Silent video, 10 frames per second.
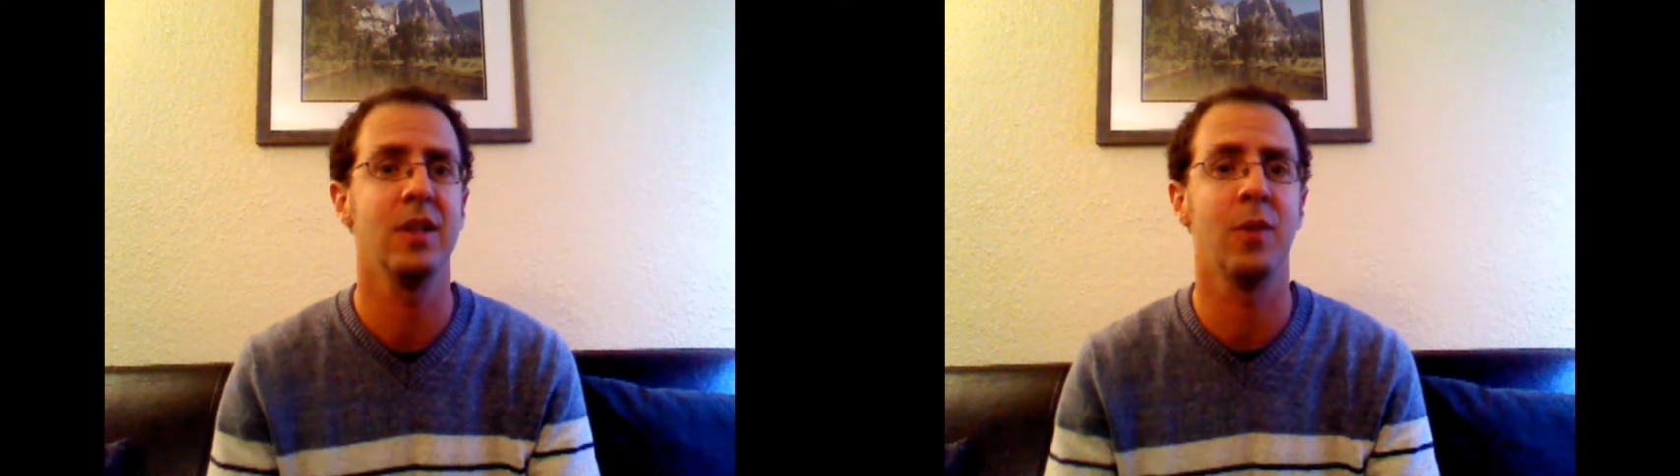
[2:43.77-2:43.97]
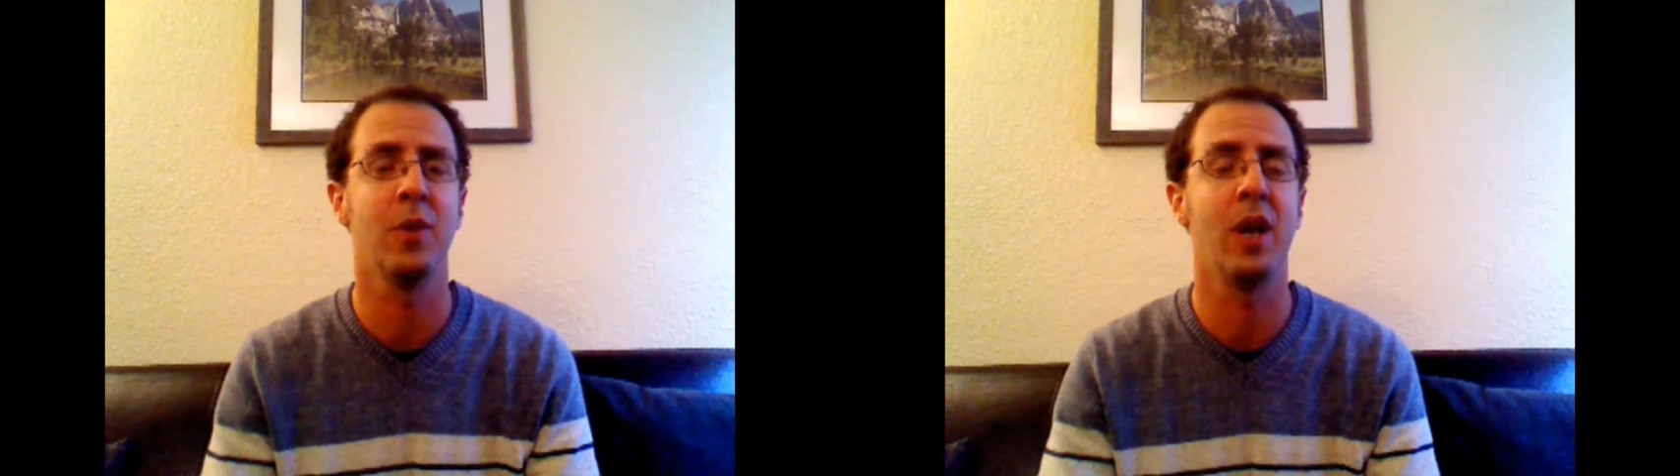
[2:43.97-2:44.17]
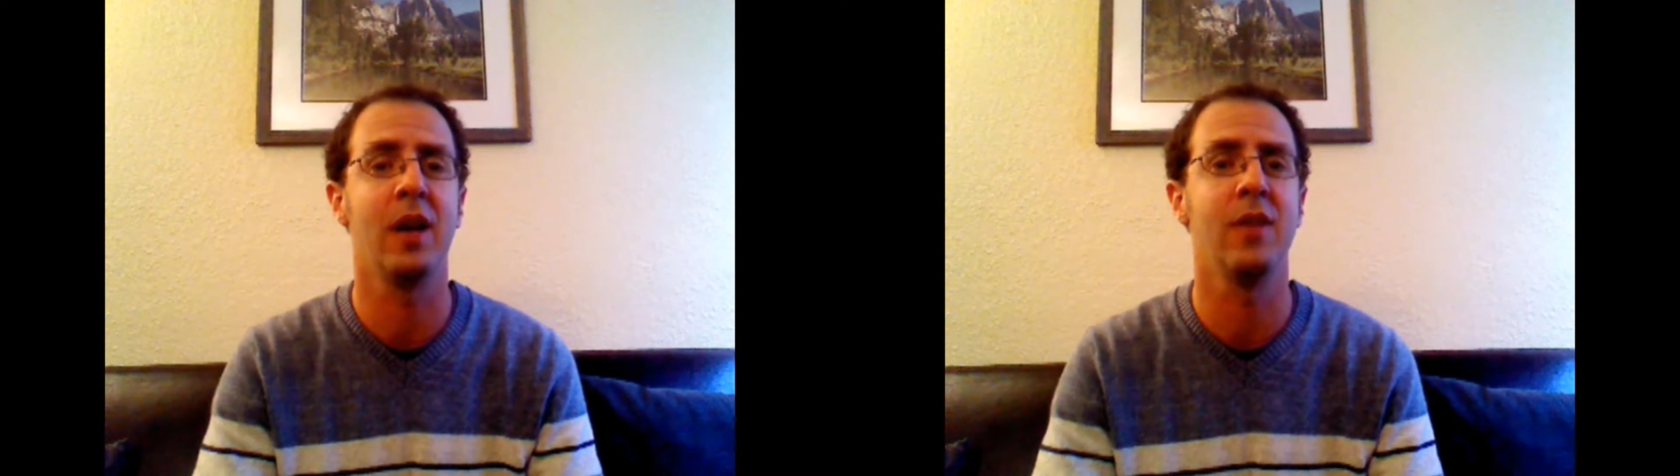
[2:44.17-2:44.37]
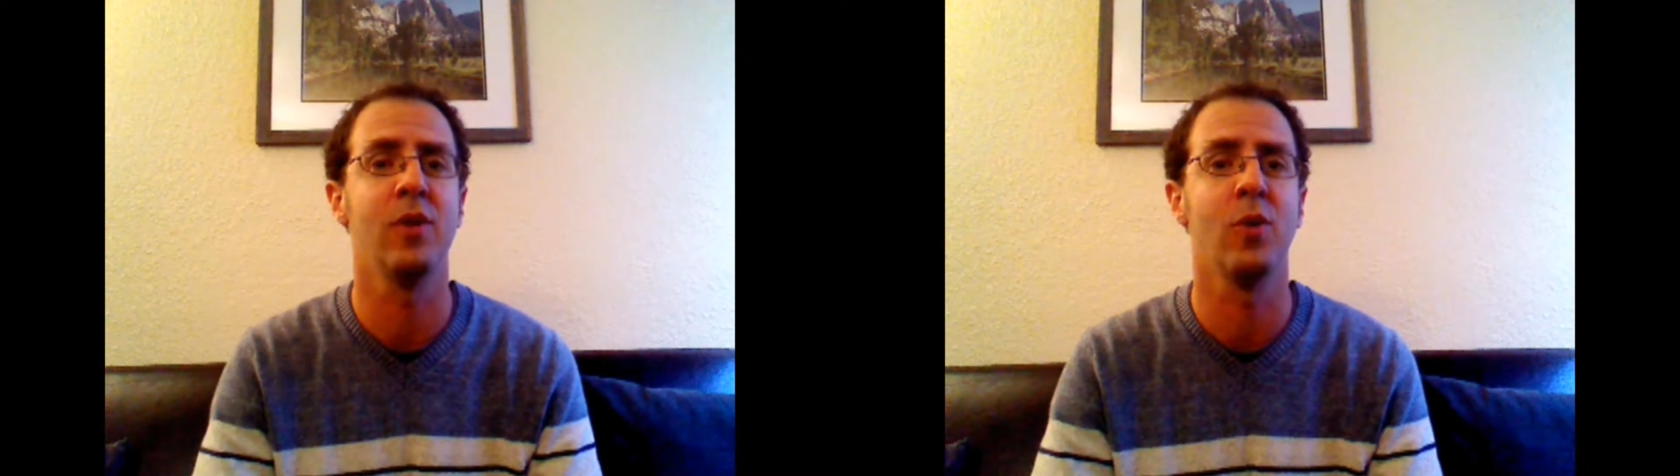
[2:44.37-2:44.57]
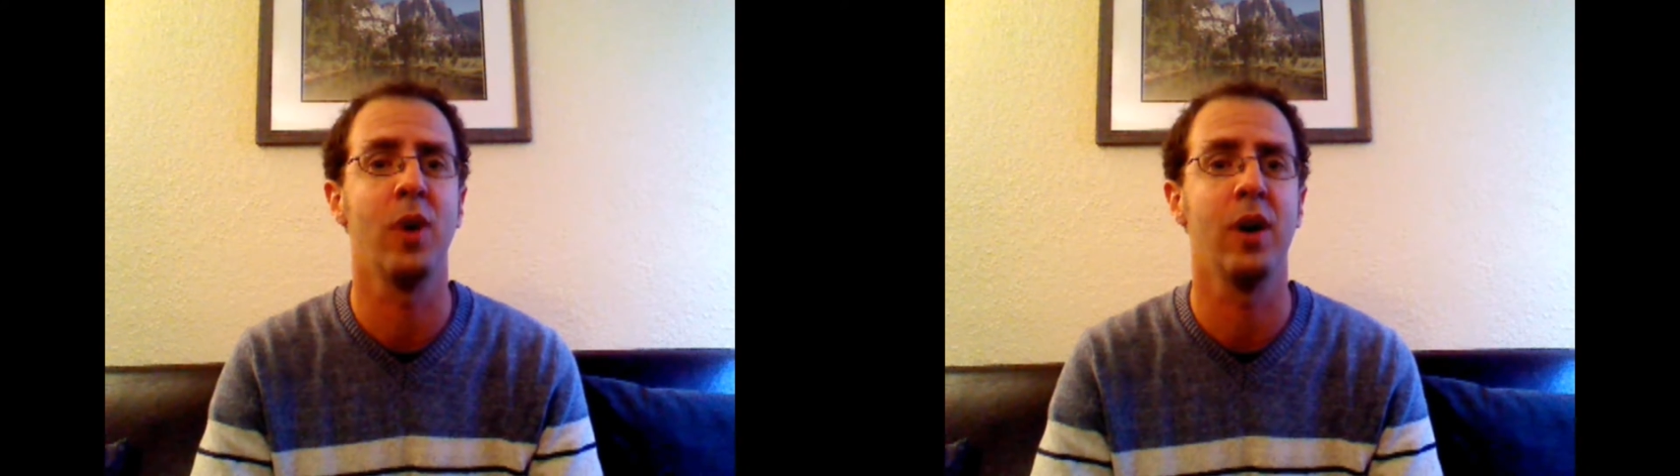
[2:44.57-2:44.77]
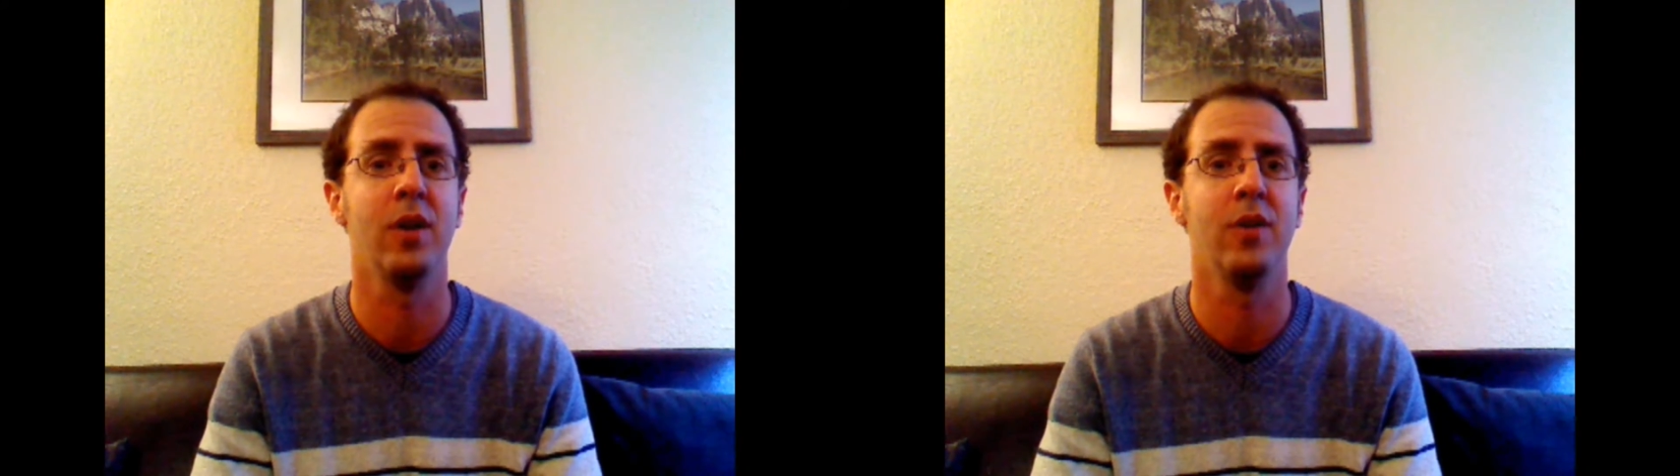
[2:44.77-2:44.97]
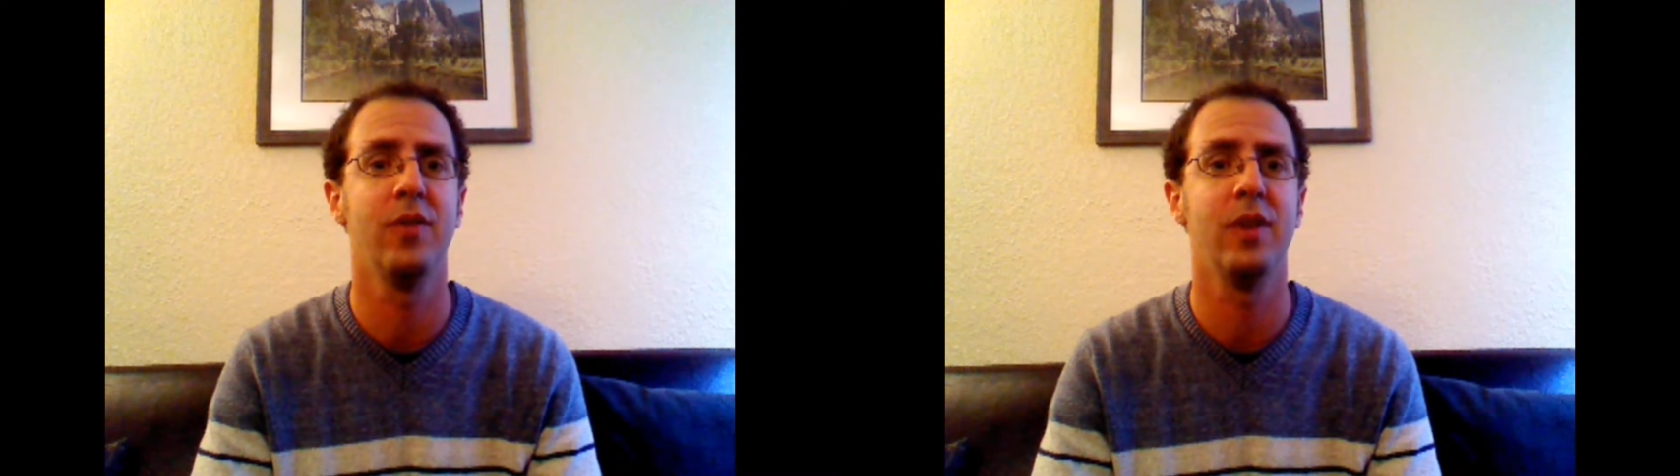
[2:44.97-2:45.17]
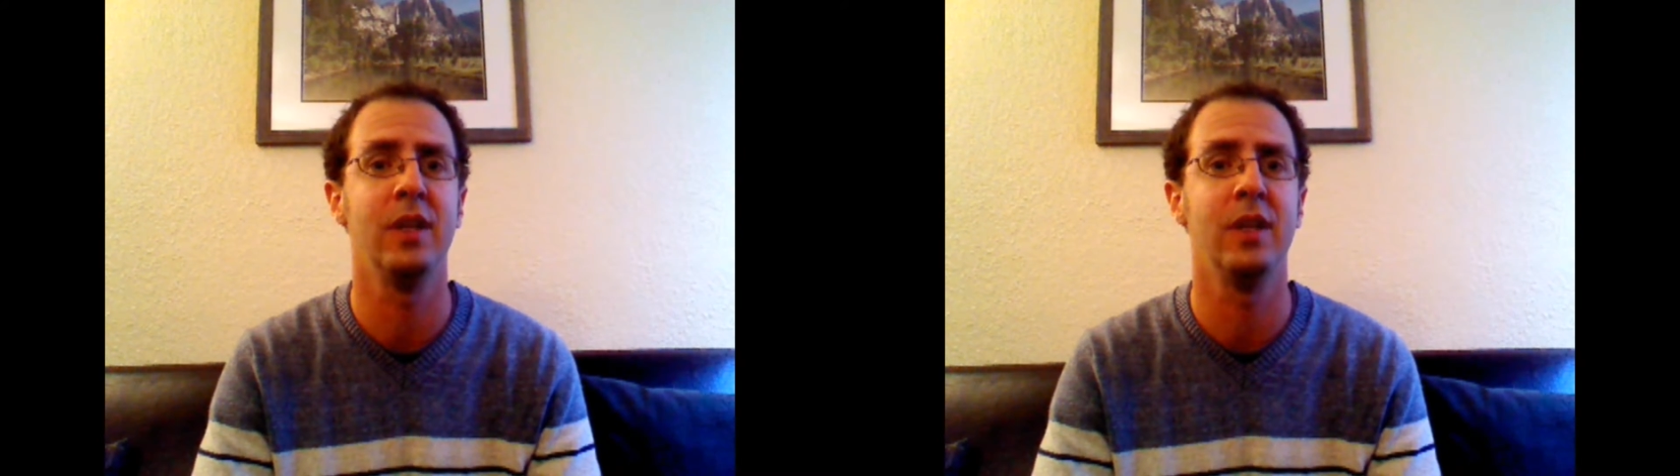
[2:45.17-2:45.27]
that we're not even aware of